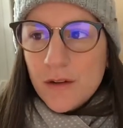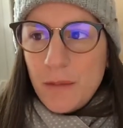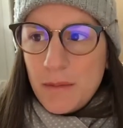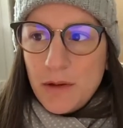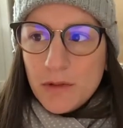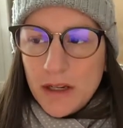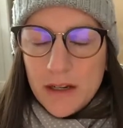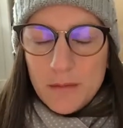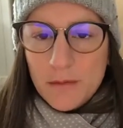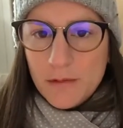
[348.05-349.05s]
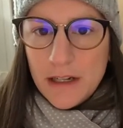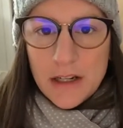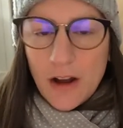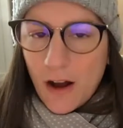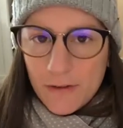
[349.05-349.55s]
maybe read a
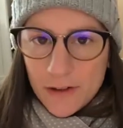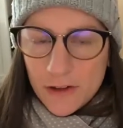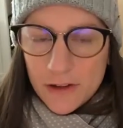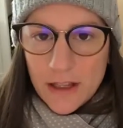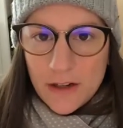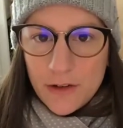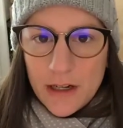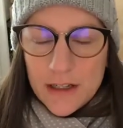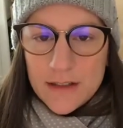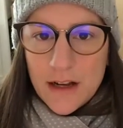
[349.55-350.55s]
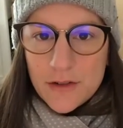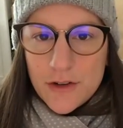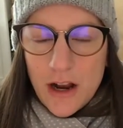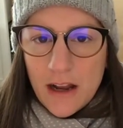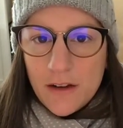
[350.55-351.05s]
novel and then create a
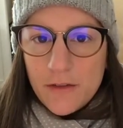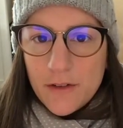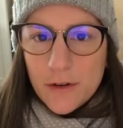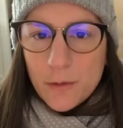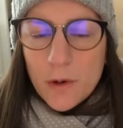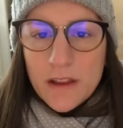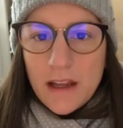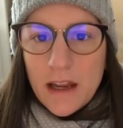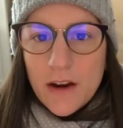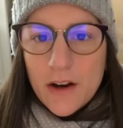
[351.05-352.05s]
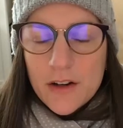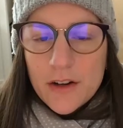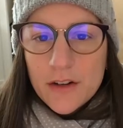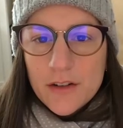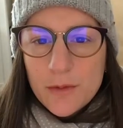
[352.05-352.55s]
soundtrack for one of the
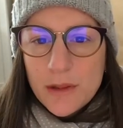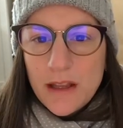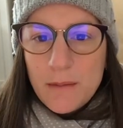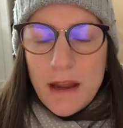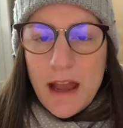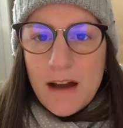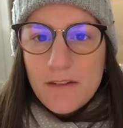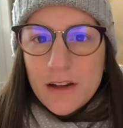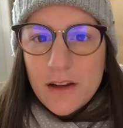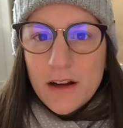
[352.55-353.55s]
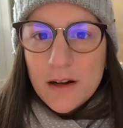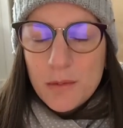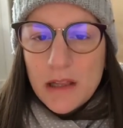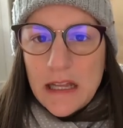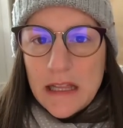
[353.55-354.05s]
characters, what they might have on a
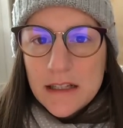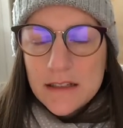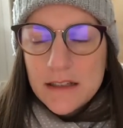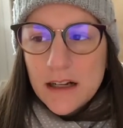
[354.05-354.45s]
playlist